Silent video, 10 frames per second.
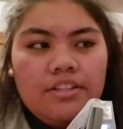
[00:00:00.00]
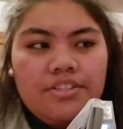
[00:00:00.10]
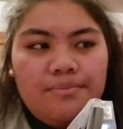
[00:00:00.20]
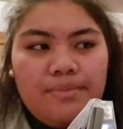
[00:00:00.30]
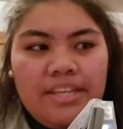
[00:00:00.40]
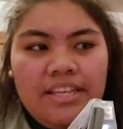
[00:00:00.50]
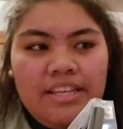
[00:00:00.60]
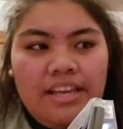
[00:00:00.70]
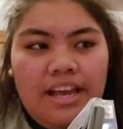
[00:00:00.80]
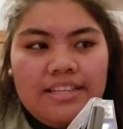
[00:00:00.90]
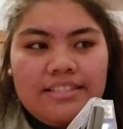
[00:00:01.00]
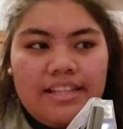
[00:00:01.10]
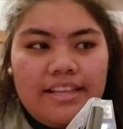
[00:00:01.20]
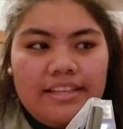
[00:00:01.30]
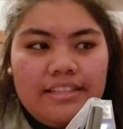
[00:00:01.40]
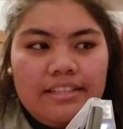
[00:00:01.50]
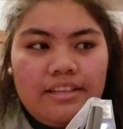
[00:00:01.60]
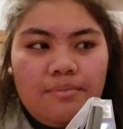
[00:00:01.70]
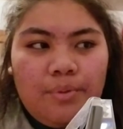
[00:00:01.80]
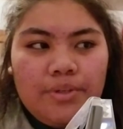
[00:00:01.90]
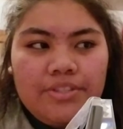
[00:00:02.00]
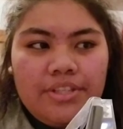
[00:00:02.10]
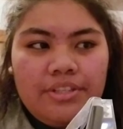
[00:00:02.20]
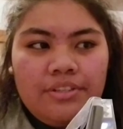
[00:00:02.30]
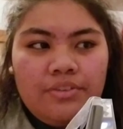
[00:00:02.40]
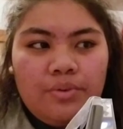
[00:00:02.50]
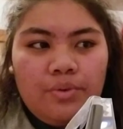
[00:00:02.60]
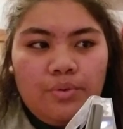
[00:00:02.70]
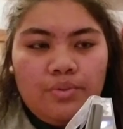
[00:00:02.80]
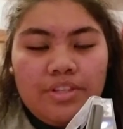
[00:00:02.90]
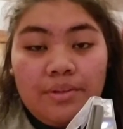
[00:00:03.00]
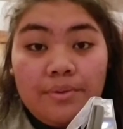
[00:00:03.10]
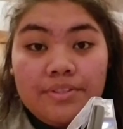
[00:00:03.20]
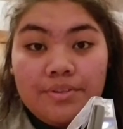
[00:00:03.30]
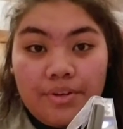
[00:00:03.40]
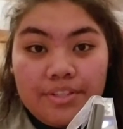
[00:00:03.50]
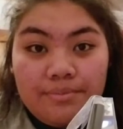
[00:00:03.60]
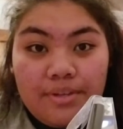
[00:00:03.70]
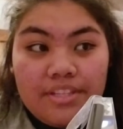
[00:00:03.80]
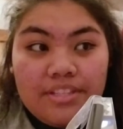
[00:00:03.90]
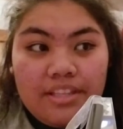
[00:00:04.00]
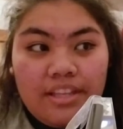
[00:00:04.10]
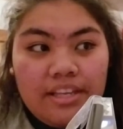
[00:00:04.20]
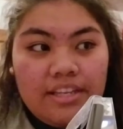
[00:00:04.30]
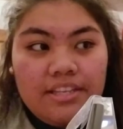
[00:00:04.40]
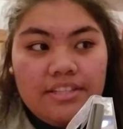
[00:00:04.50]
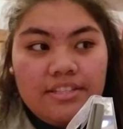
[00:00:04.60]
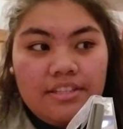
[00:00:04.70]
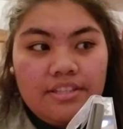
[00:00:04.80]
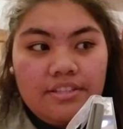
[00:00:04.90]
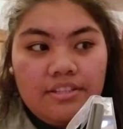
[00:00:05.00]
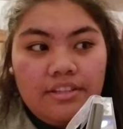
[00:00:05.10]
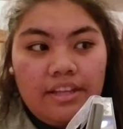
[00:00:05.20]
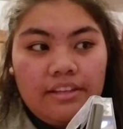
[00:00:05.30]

to me, as, like, a person who celebrates Christmas and, like, is, I